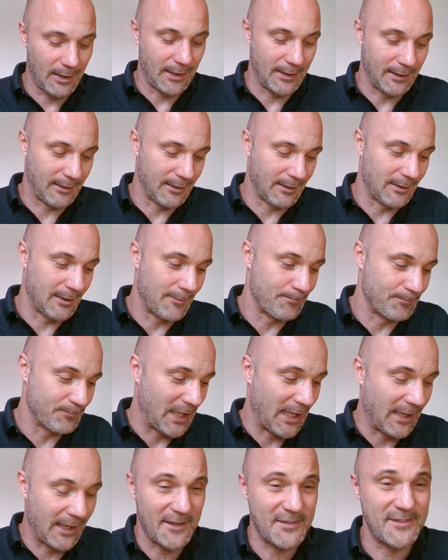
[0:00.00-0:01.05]
like
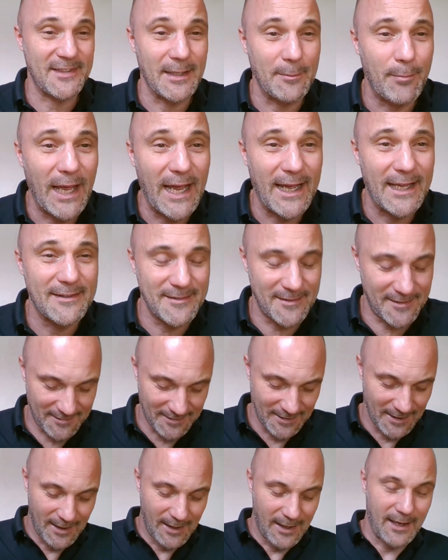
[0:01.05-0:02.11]
elastic
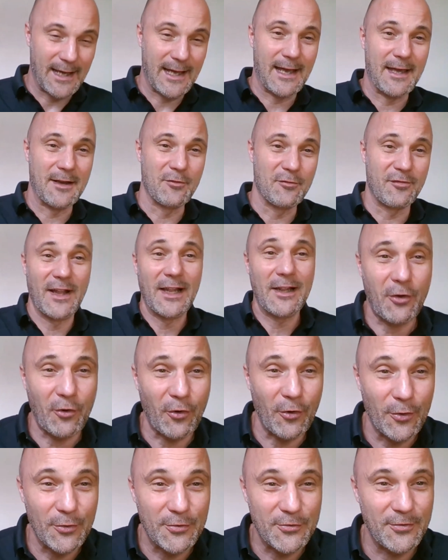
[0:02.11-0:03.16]
bands and
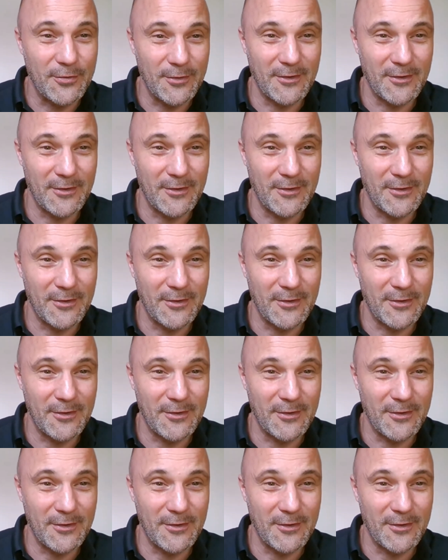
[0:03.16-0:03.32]
Velcro